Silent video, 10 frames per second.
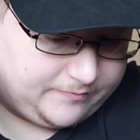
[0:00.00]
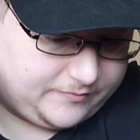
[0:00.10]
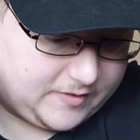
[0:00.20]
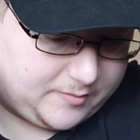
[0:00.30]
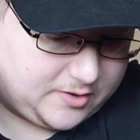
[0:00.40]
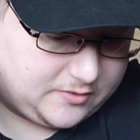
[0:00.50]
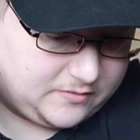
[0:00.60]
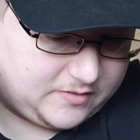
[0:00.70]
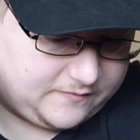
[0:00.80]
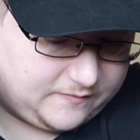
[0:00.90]
let me
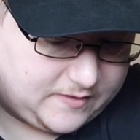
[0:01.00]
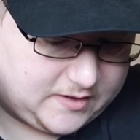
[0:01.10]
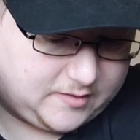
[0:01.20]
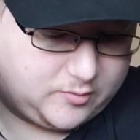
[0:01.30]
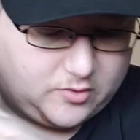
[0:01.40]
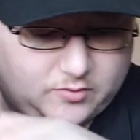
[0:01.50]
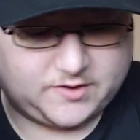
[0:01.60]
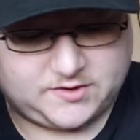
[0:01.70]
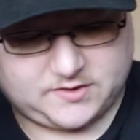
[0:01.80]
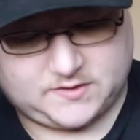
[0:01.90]
know if you've got any more
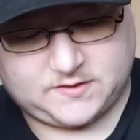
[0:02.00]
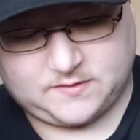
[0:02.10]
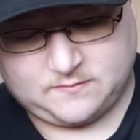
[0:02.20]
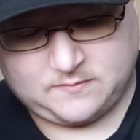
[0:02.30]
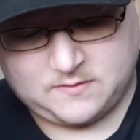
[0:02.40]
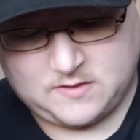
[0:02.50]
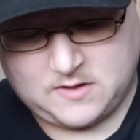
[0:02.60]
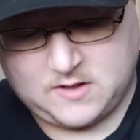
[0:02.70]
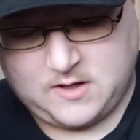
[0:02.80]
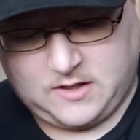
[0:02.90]
questions.
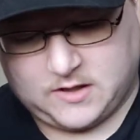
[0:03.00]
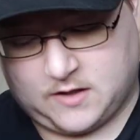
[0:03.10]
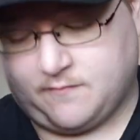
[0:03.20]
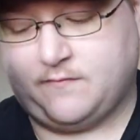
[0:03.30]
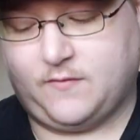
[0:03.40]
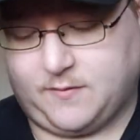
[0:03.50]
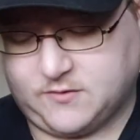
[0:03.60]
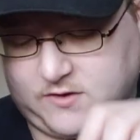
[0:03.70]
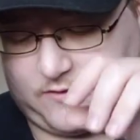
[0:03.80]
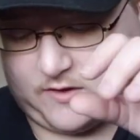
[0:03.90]
I'm going
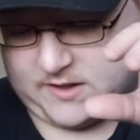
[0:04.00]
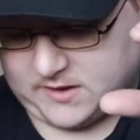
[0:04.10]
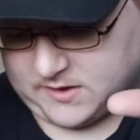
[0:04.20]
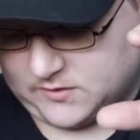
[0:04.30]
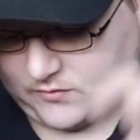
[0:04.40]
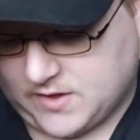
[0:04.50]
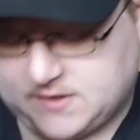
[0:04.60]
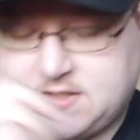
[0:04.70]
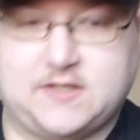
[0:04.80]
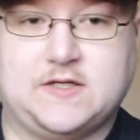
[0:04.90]
to go ahead and
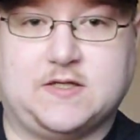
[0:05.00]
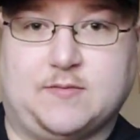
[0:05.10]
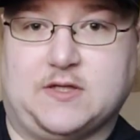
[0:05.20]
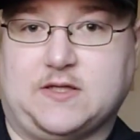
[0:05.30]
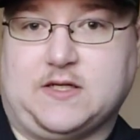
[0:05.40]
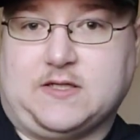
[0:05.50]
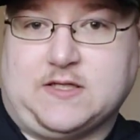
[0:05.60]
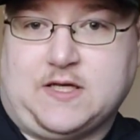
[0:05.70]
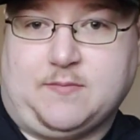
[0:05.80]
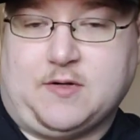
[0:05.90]
address some of the things that
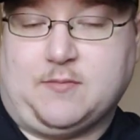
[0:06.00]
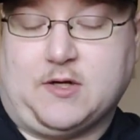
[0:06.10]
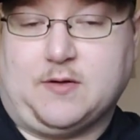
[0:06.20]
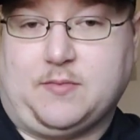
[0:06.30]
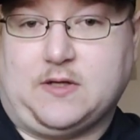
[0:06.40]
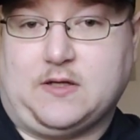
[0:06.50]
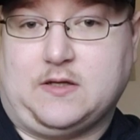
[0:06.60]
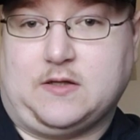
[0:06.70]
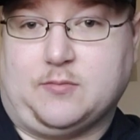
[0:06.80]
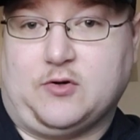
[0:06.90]
kept coming up in
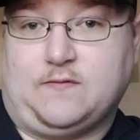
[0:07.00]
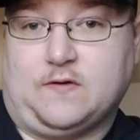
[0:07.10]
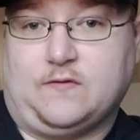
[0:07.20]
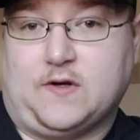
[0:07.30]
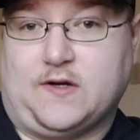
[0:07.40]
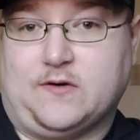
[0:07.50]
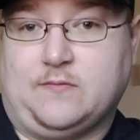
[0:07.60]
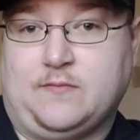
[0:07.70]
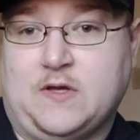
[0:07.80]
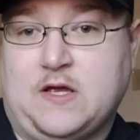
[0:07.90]
the previous video.
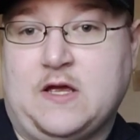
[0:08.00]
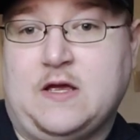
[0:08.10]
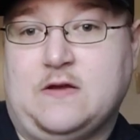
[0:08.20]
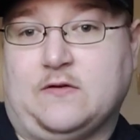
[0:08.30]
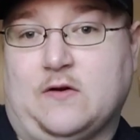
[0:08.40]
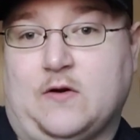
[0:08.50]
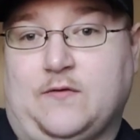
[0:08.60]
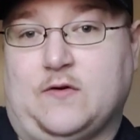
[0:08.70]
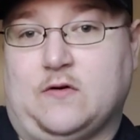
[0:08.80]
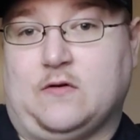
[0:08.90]
So if
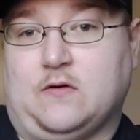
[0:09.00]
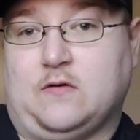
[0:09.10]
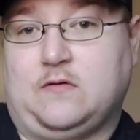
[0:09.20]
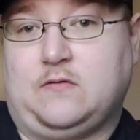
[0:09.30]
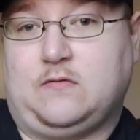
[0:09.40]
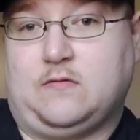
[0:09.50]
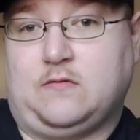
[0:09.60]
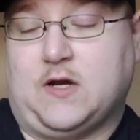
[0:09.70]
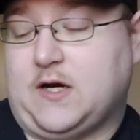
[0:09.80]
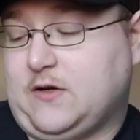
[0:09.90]
you're
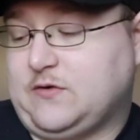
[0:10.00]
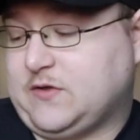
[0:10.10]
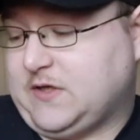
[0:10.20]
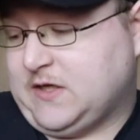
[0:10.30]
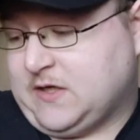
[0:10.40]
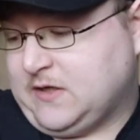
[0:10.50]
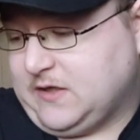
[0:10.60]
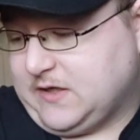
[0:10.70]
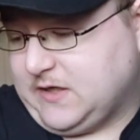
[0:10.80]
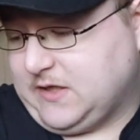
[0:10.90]
not interested
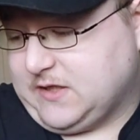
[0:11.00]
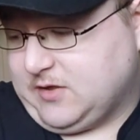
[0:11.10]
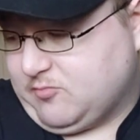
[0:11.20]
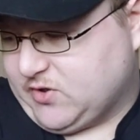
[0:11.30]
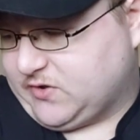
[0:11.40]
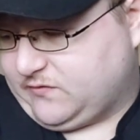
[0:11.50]
in anything but the